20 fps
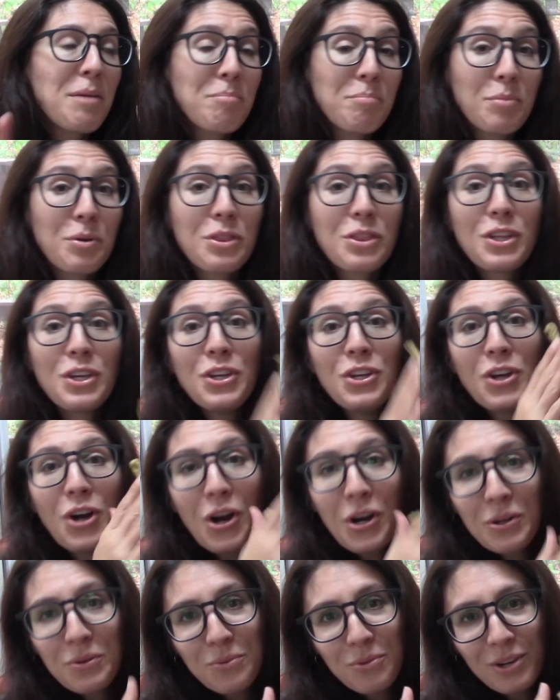put the
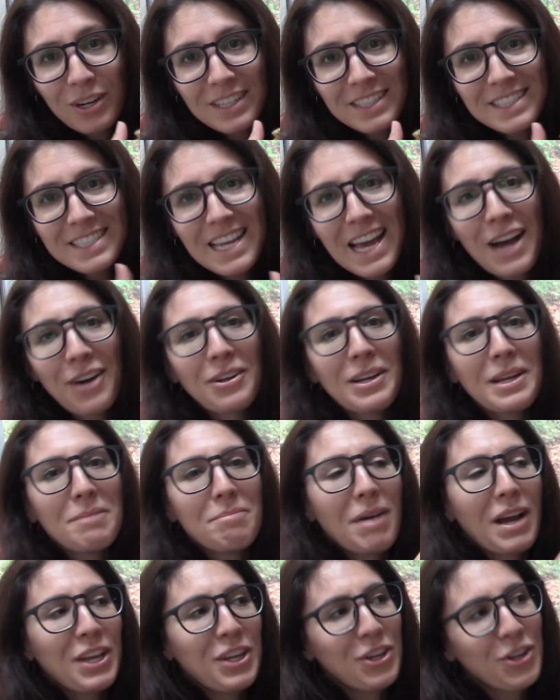yarn ones out in
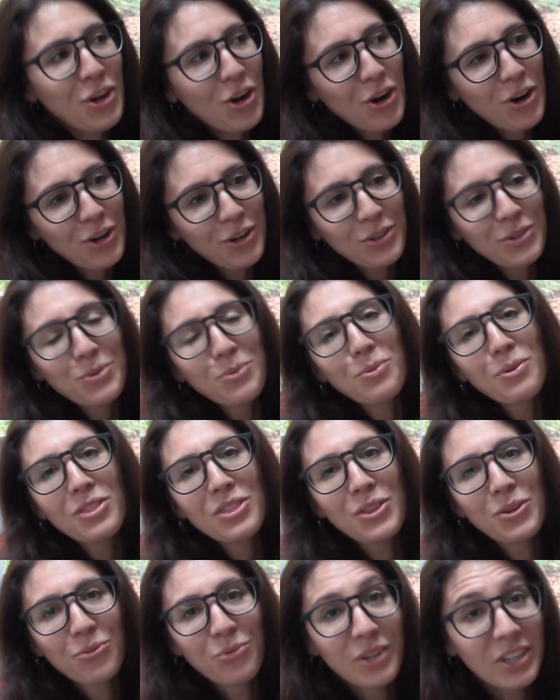my yard with
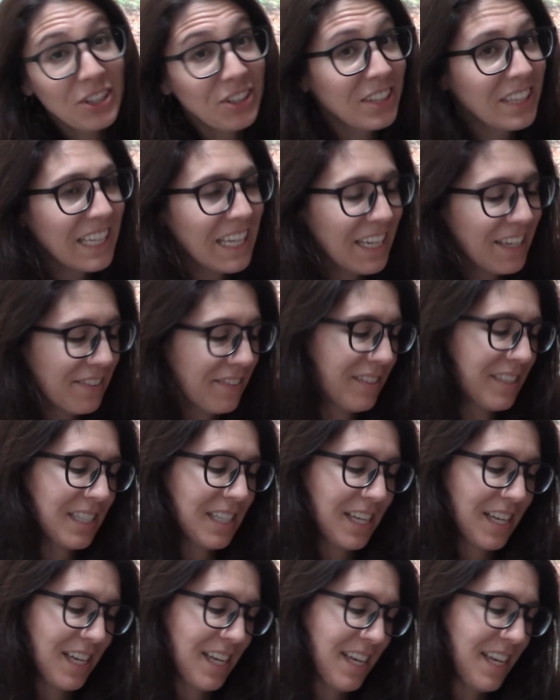the real leaves
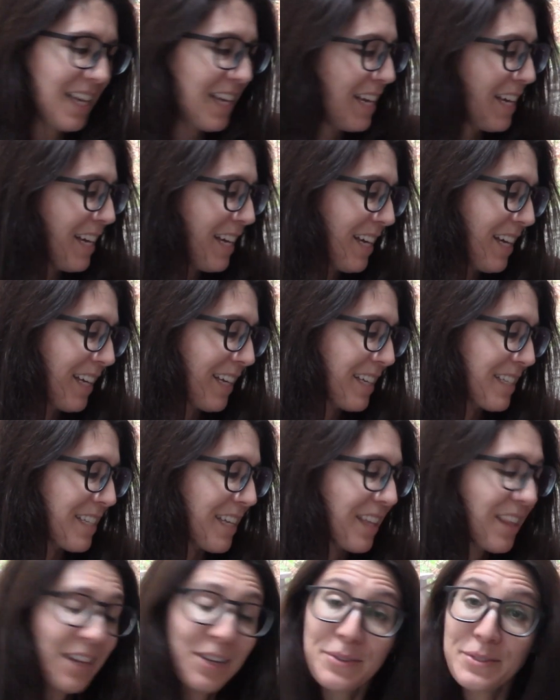because I
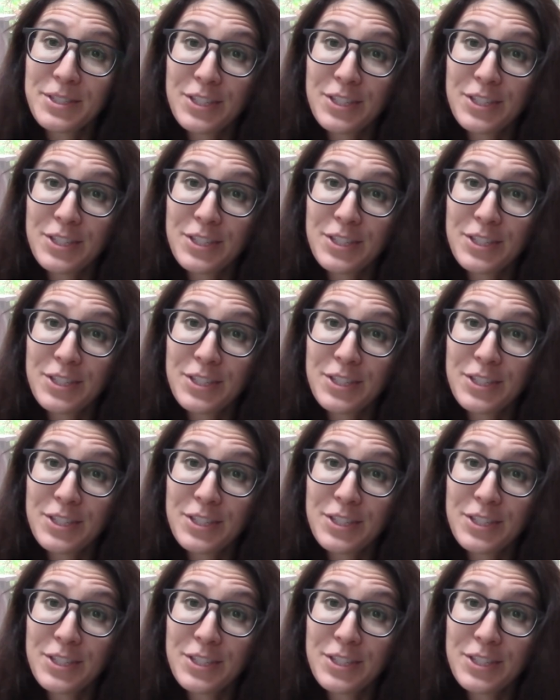thought it was